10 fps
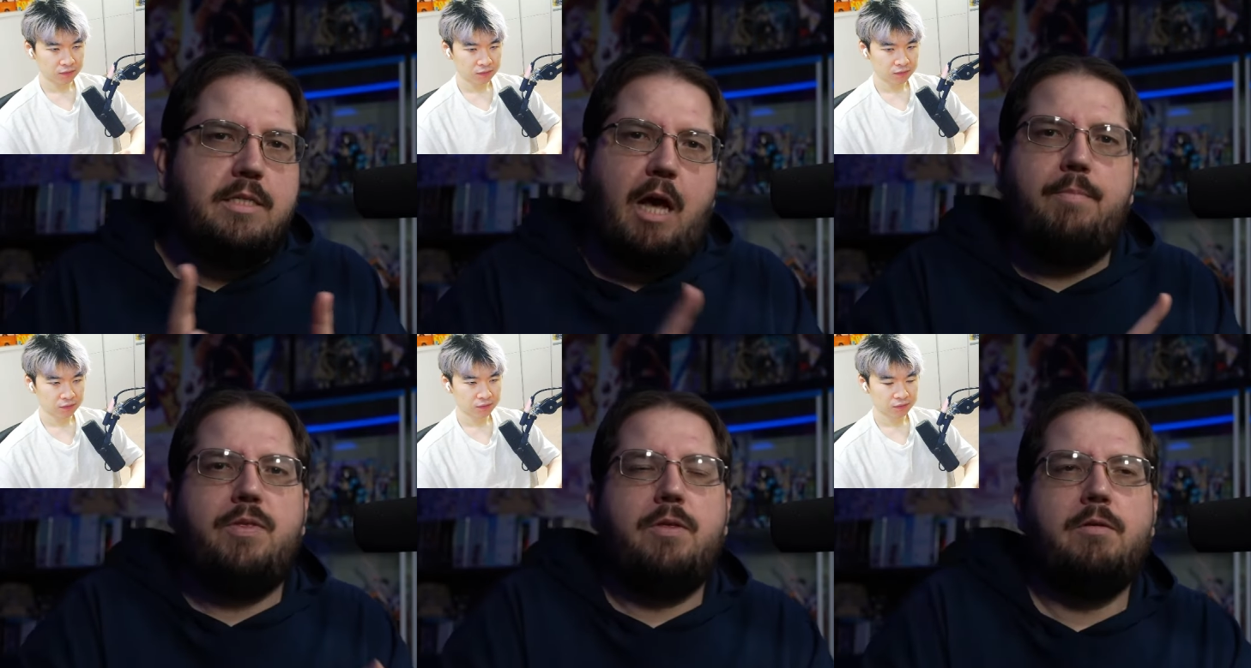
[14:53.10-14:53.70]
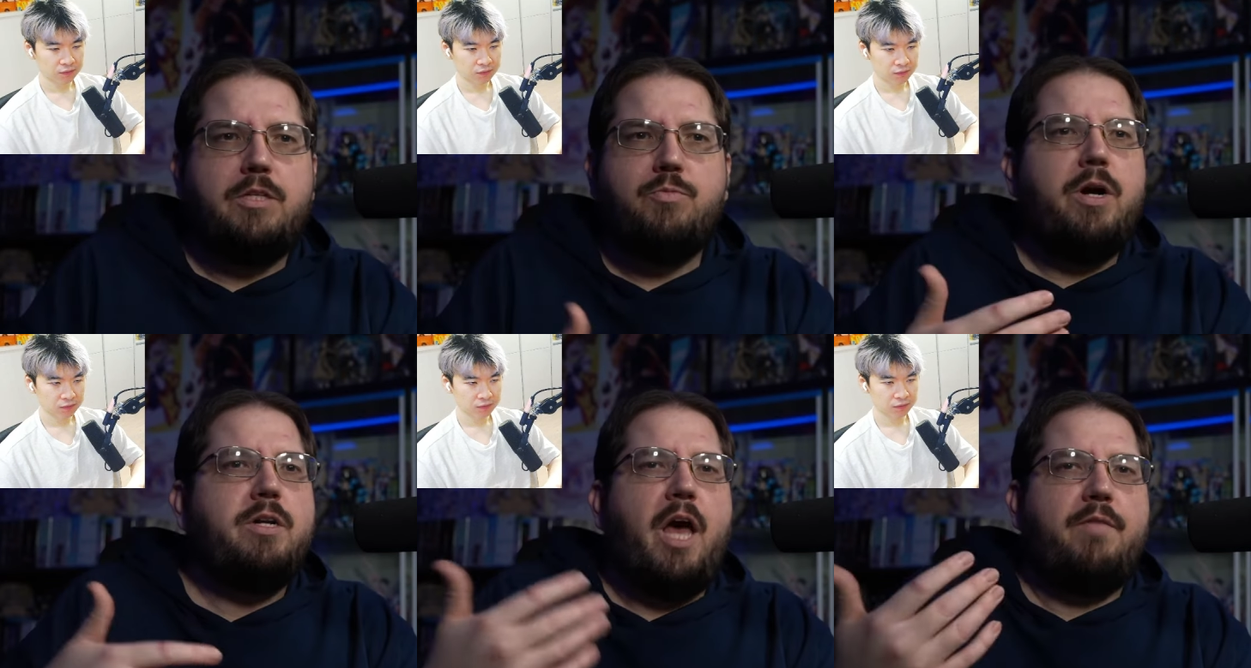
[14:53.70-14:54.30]
Speaker 1: depth. It's
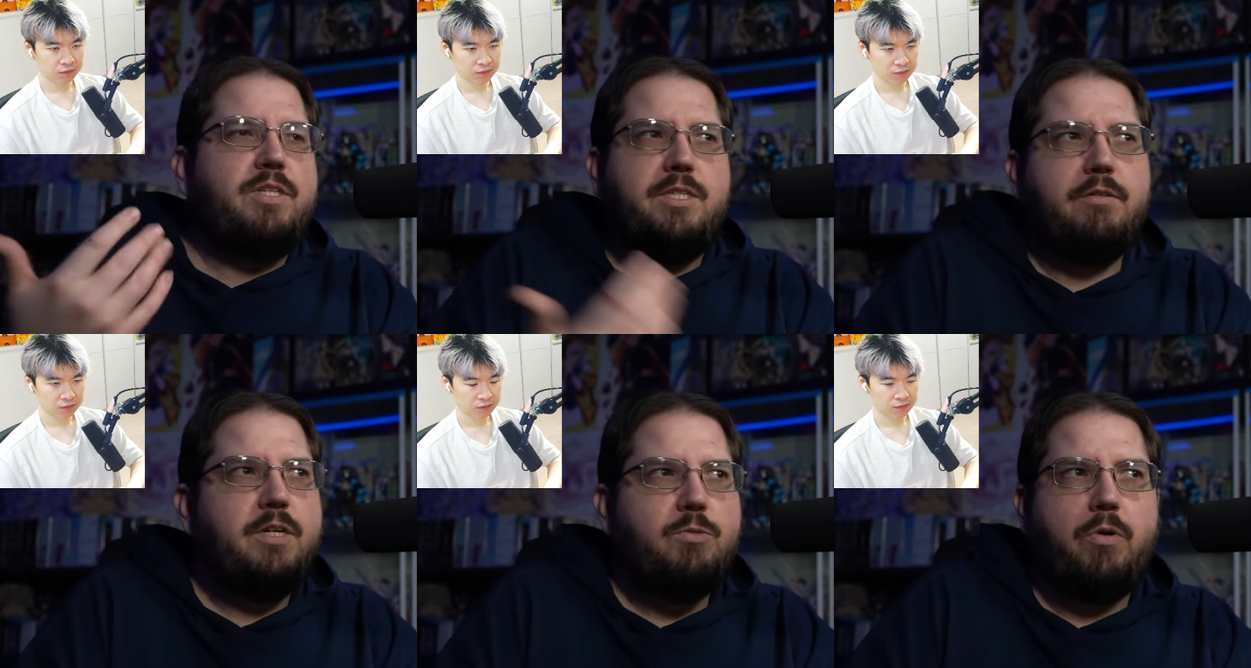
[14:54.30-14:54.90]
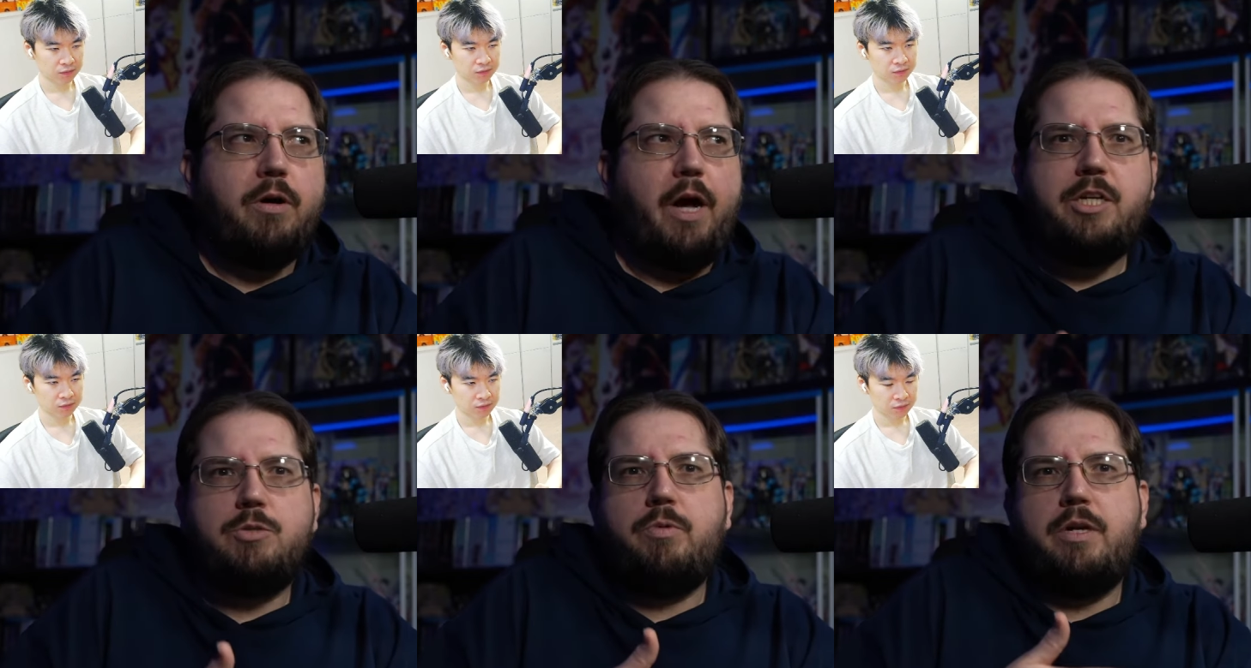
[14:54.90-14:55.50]
rare to have a series where I
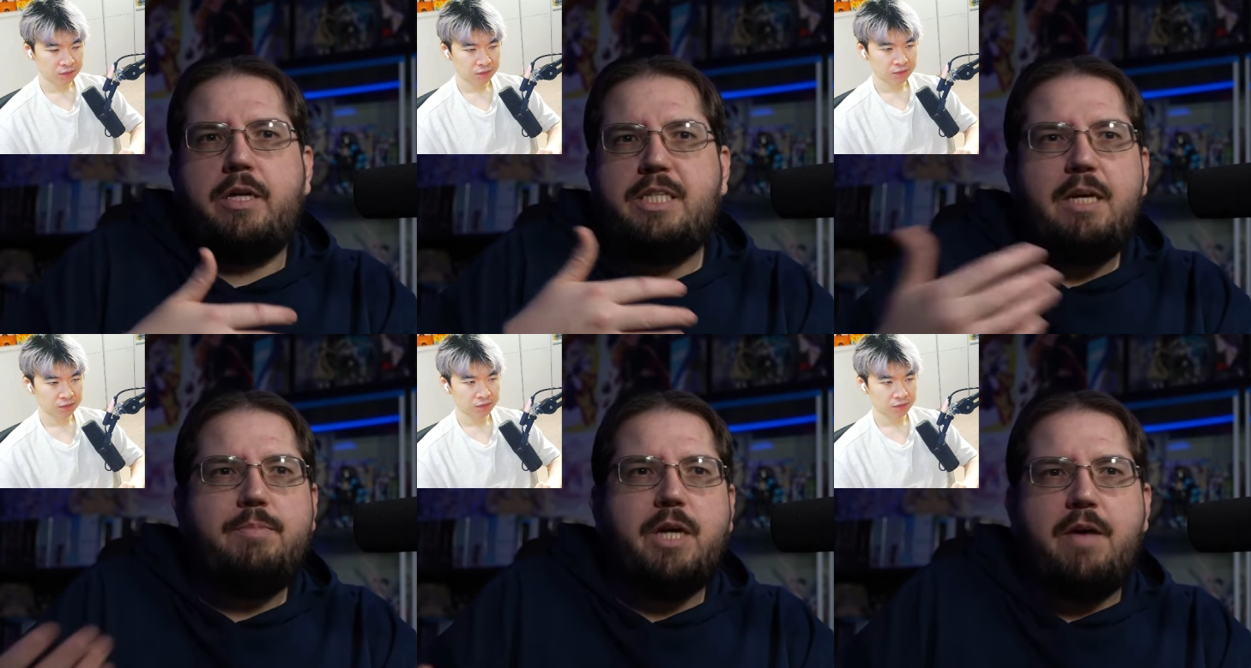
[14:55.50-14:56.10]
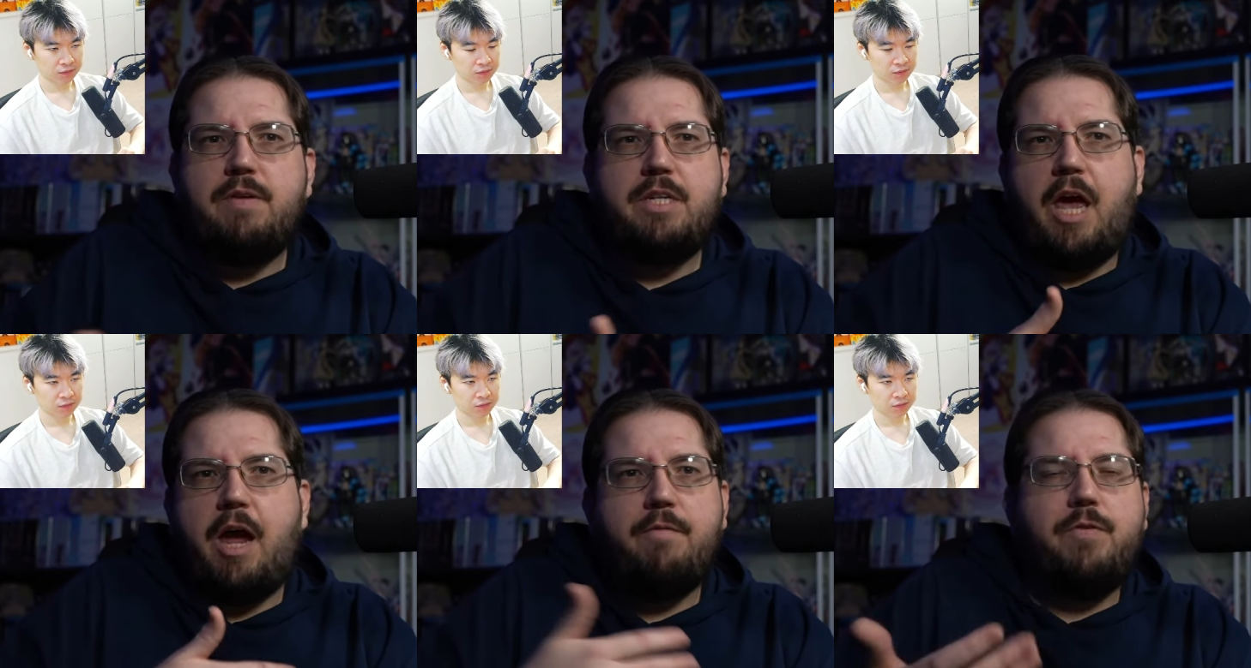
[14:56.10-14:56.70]
just want a deep dive into
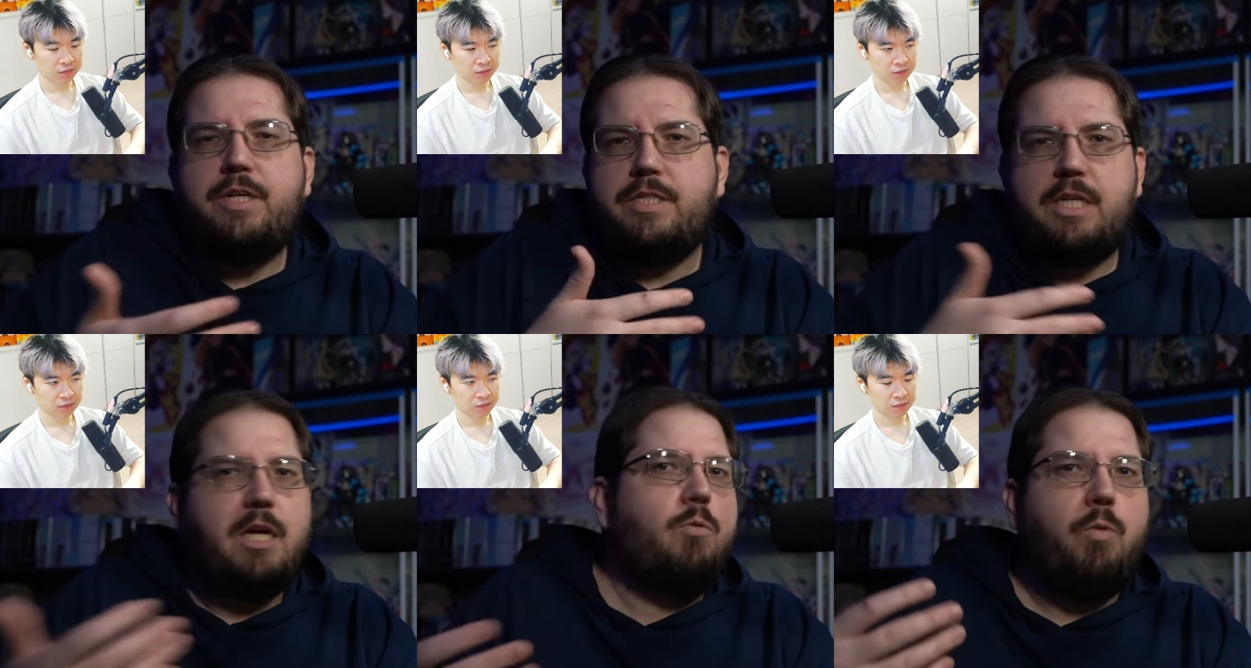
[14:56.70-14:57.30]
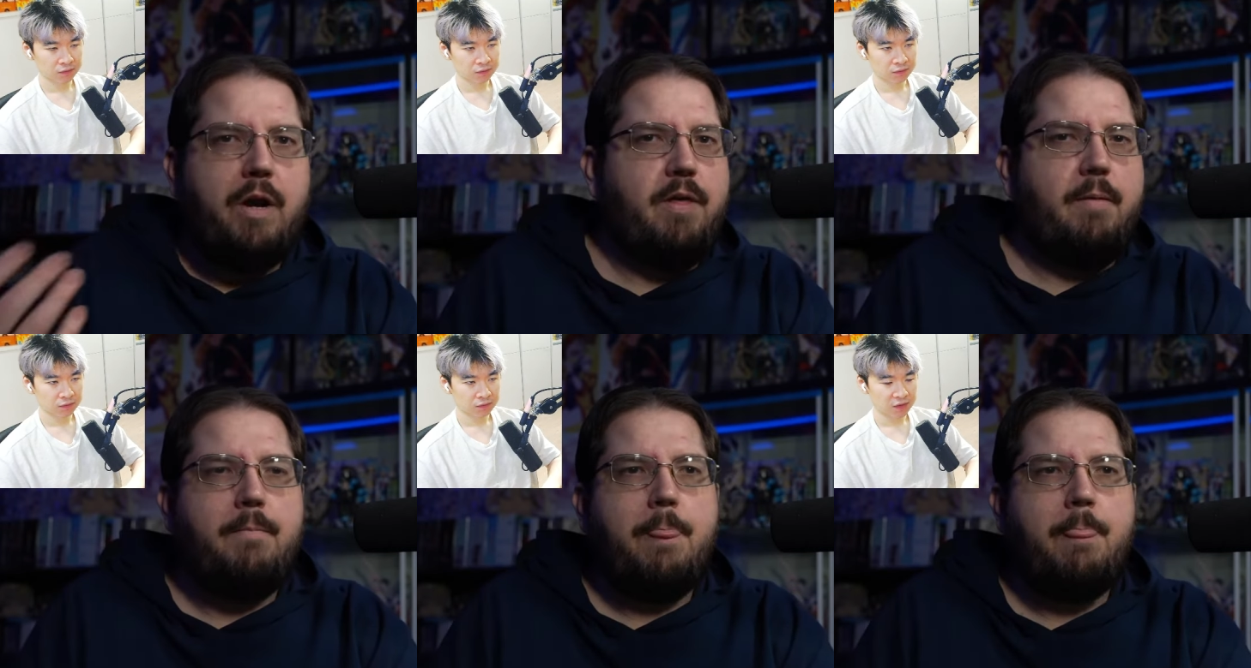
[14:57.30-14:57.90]
every single one of
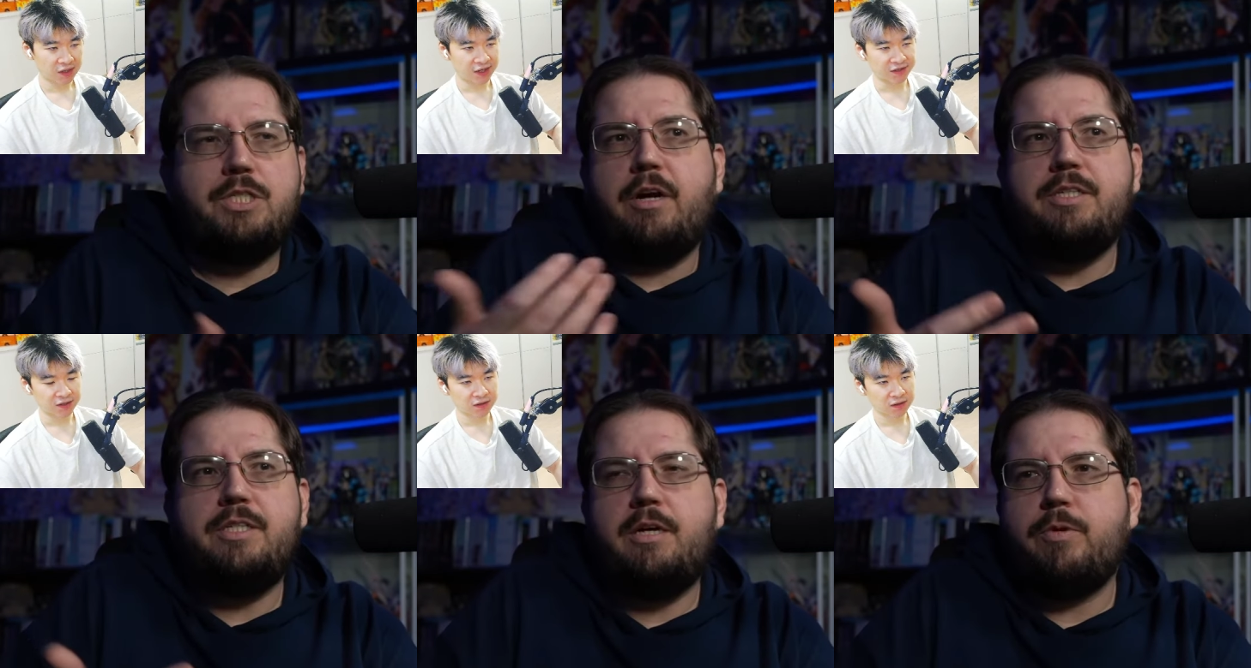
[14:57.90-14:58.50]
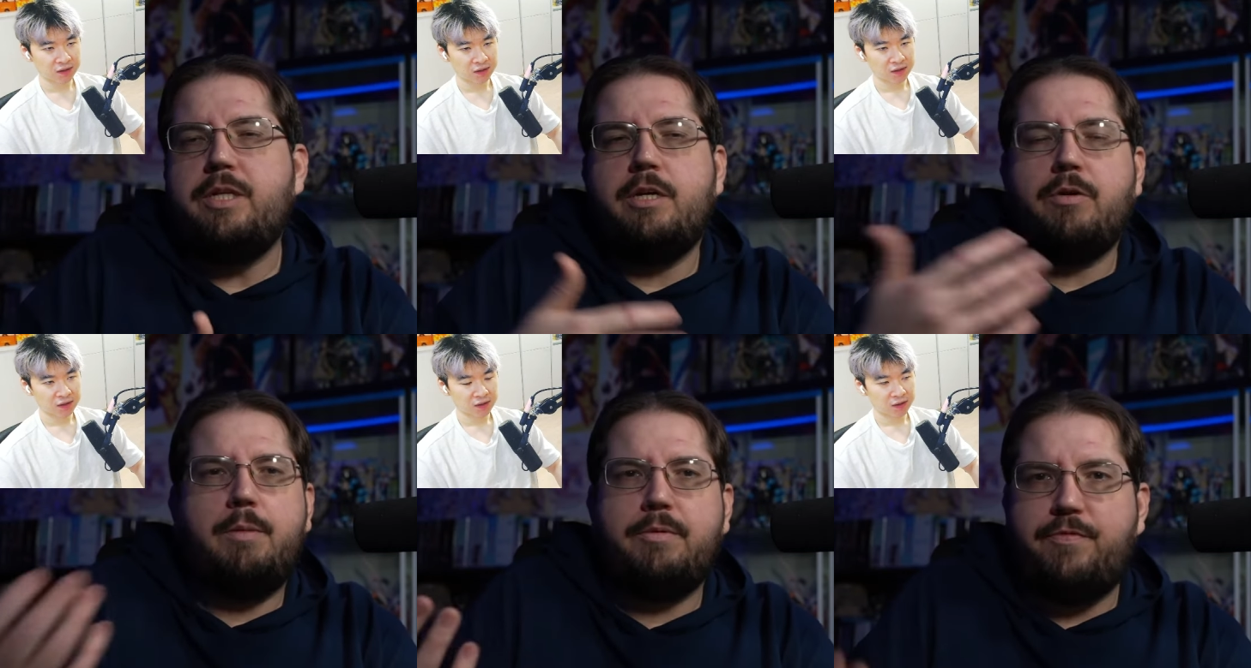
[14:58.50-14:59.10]
them, which yes. is honestly a really
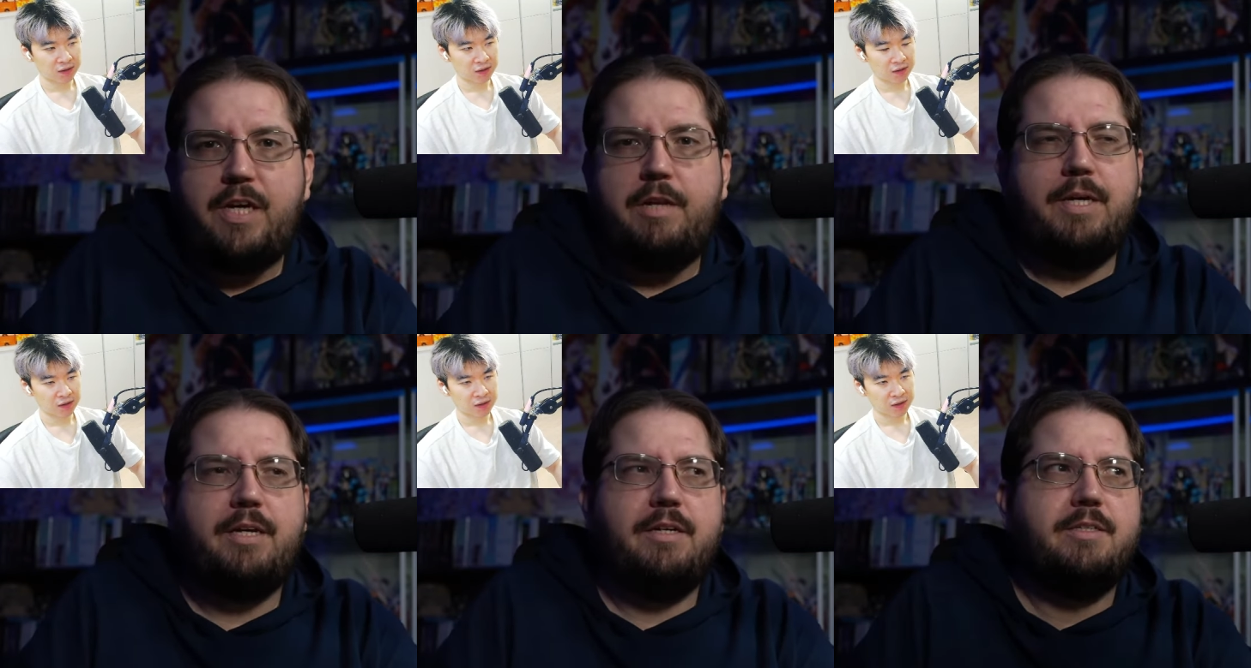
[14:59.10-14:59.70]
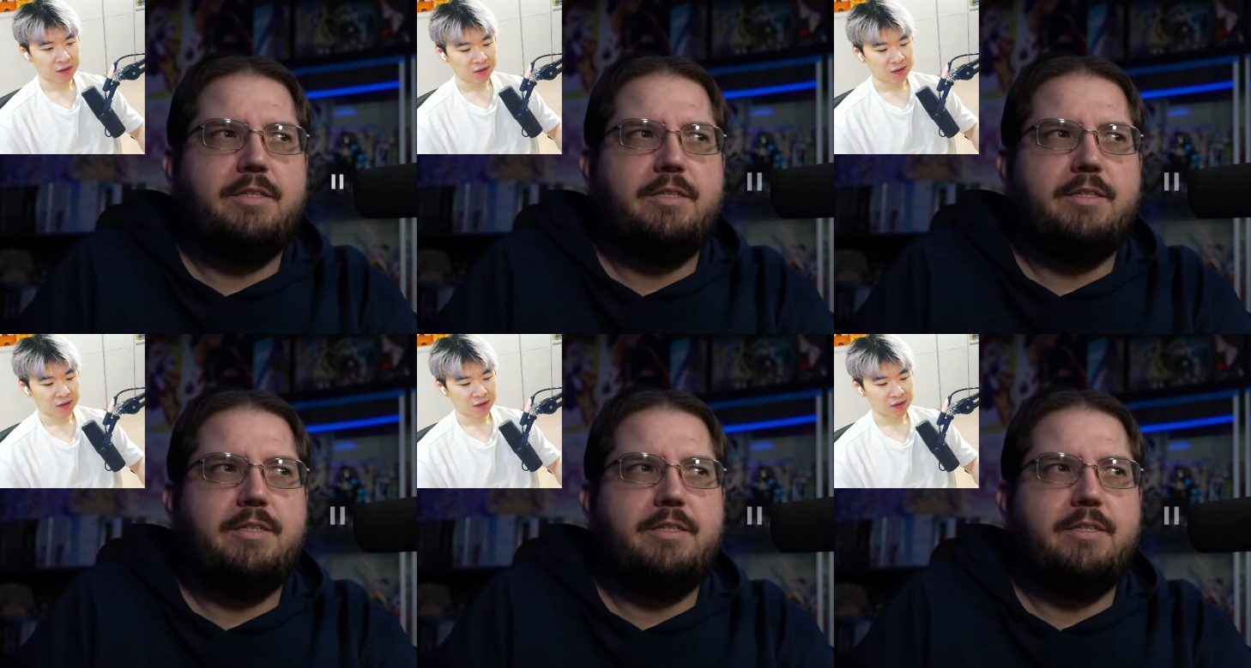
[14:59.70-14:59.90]
incredible feat because.